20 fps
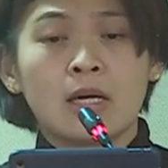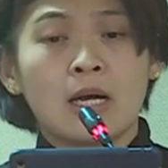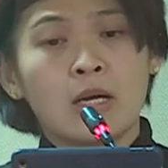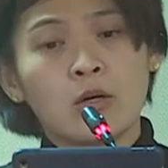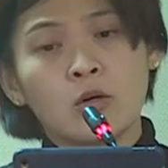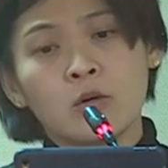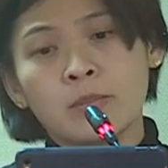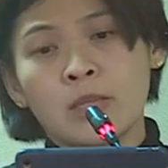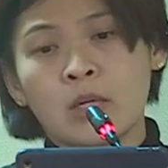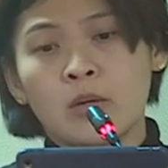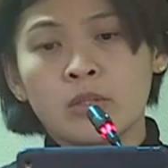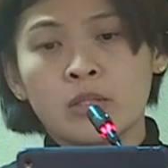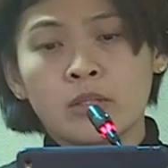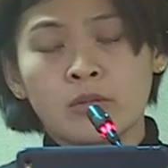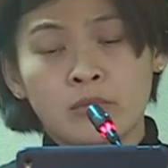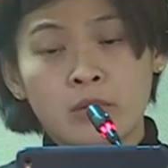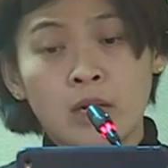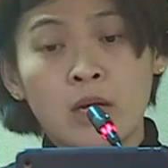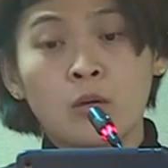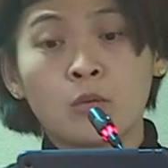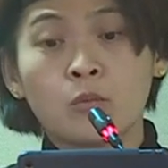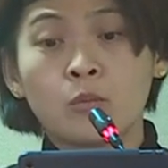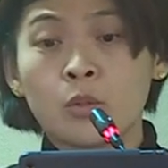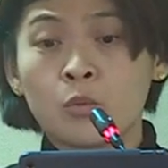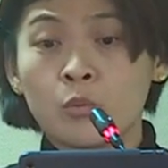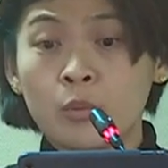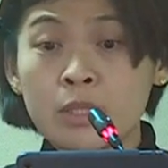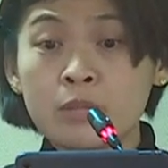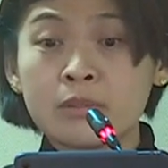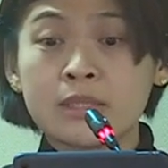I hope that on the ground, we
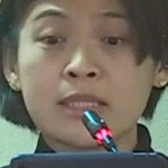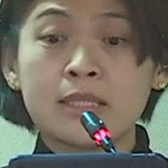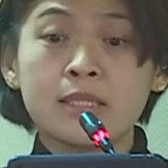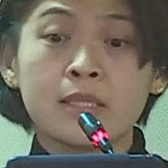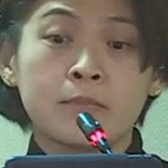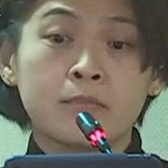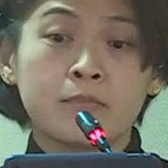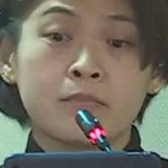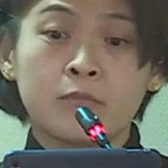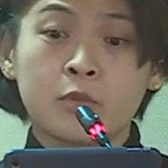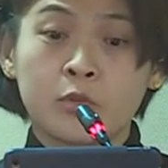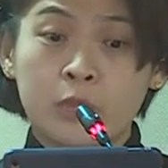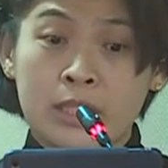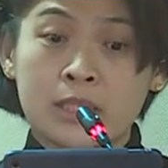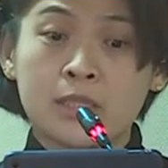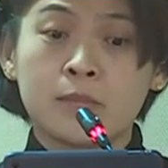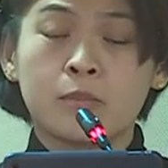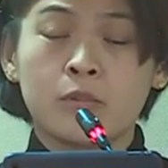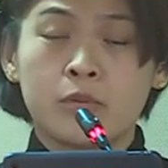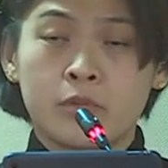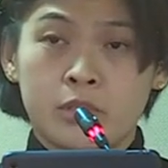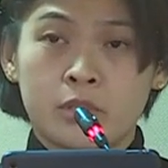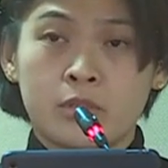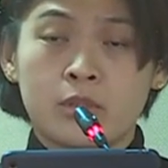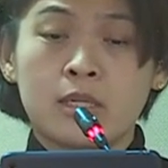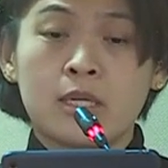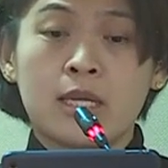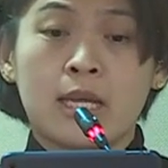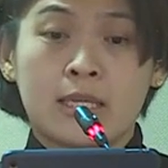will see a greater push